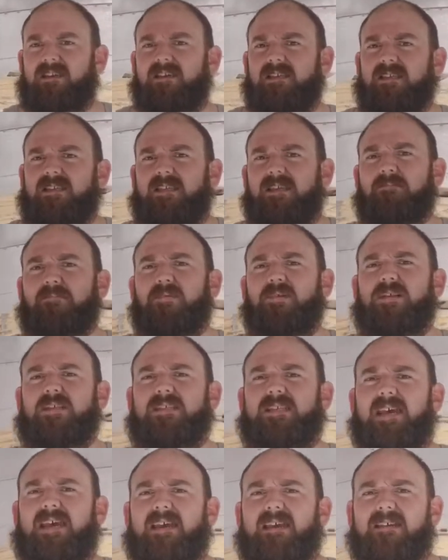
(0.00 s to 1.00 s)
Simple as
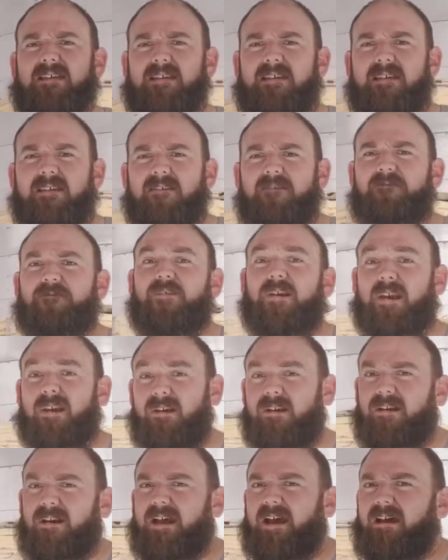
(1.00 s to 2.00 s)
that.
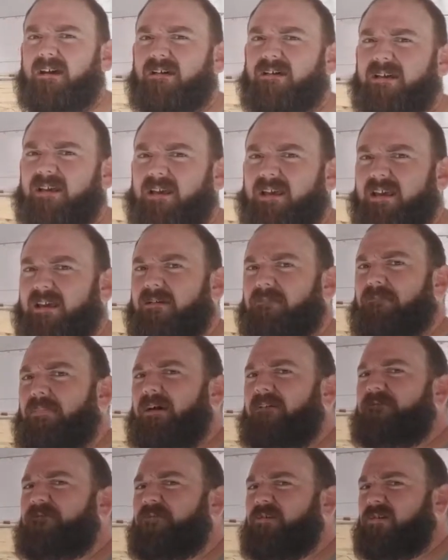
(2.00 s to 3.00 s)
Figure it out.
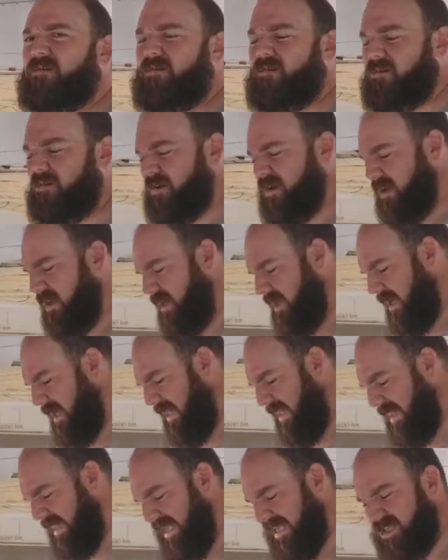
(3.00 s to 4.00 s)
But for
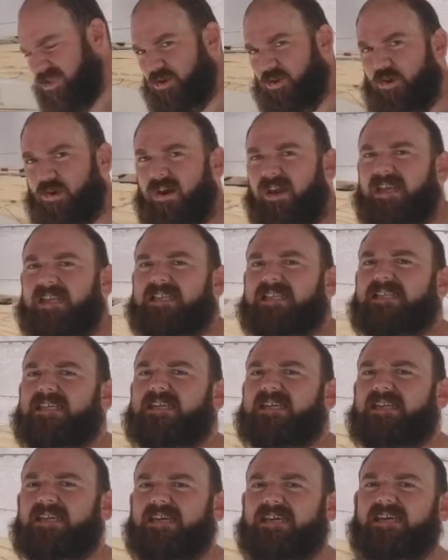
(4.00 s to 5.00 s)

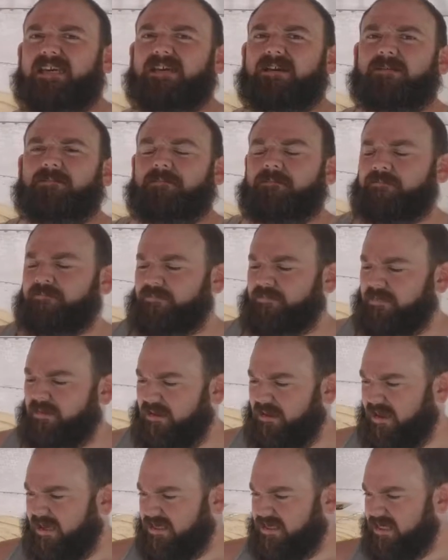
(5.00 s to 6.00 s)
electricity,
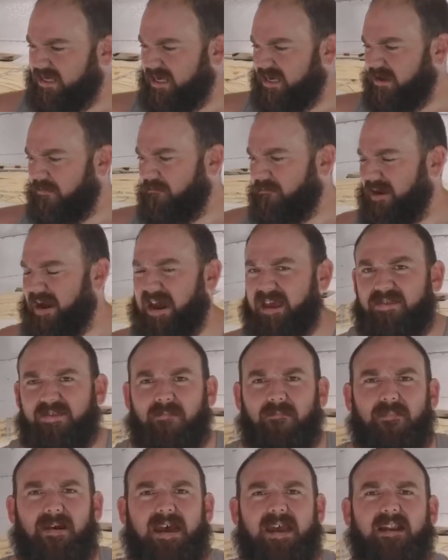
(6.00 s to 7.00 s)
that's like a
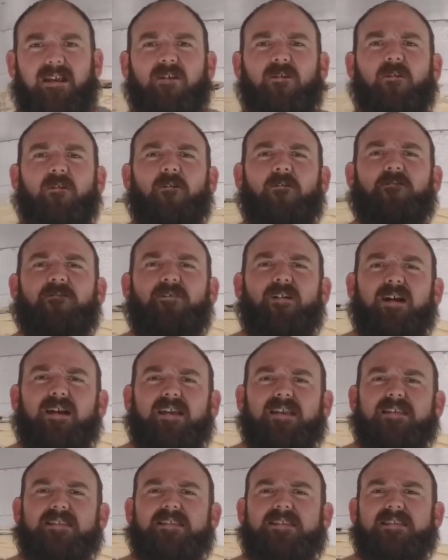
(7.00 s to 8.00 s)
mathematical
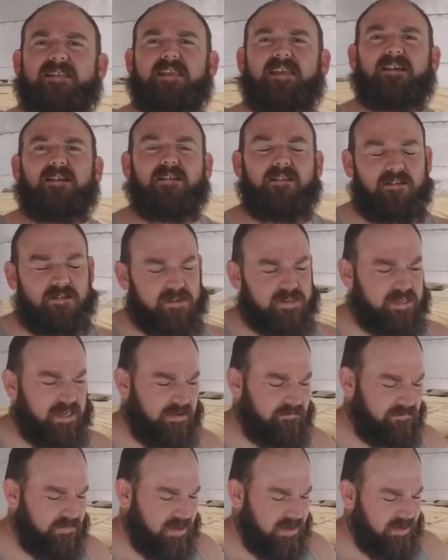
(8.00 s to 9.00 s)
fucking skill or
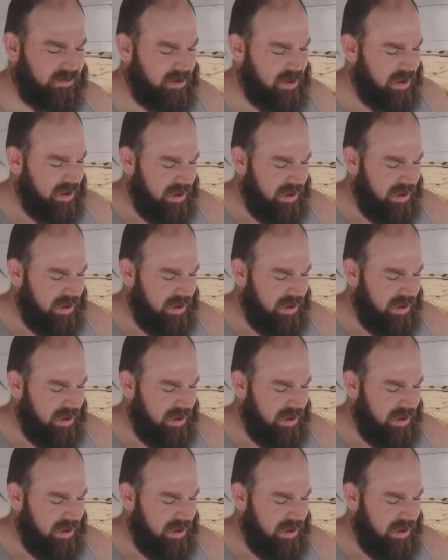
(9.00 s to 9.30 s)
something.